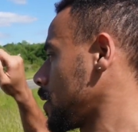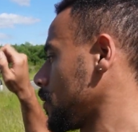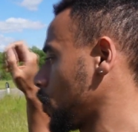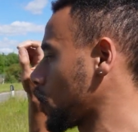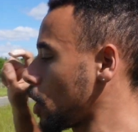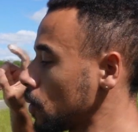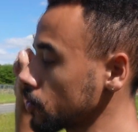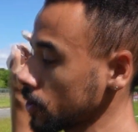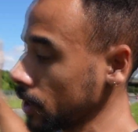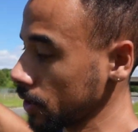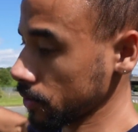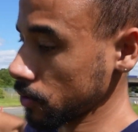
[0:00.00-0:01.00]
the car was on
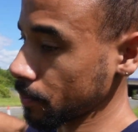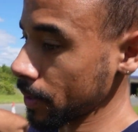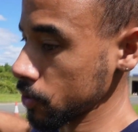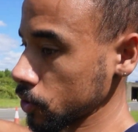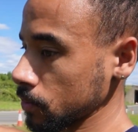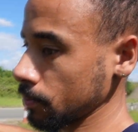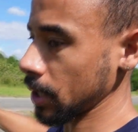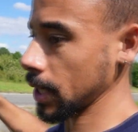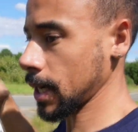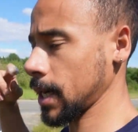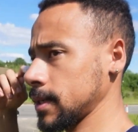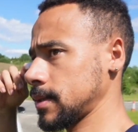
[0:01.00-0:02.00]
air suspension, but it
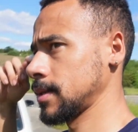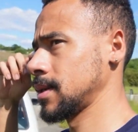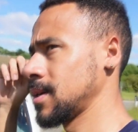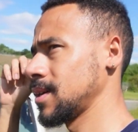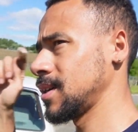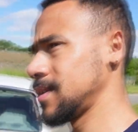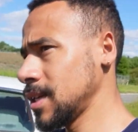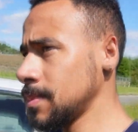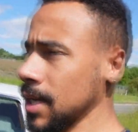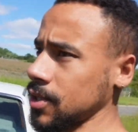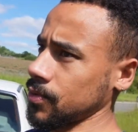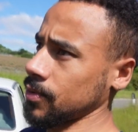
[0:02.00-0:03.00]
had a
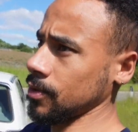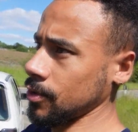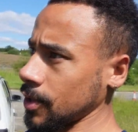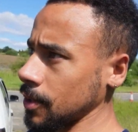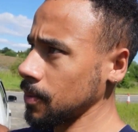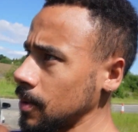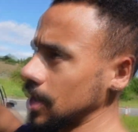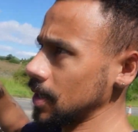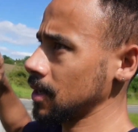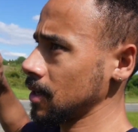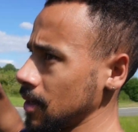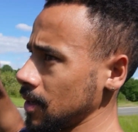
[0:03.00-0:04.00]
D-badge front grille
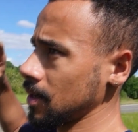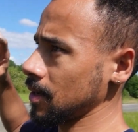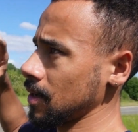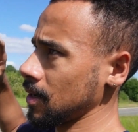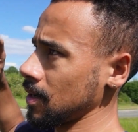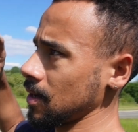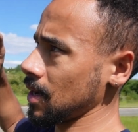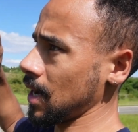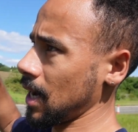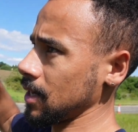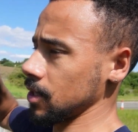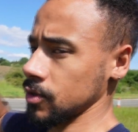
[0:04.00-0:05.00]

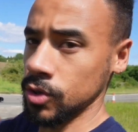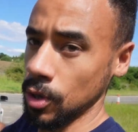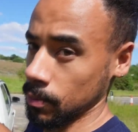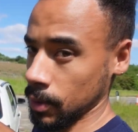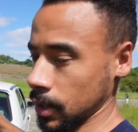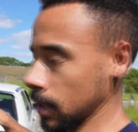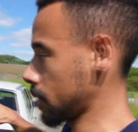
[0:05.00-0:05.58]
and then stock body.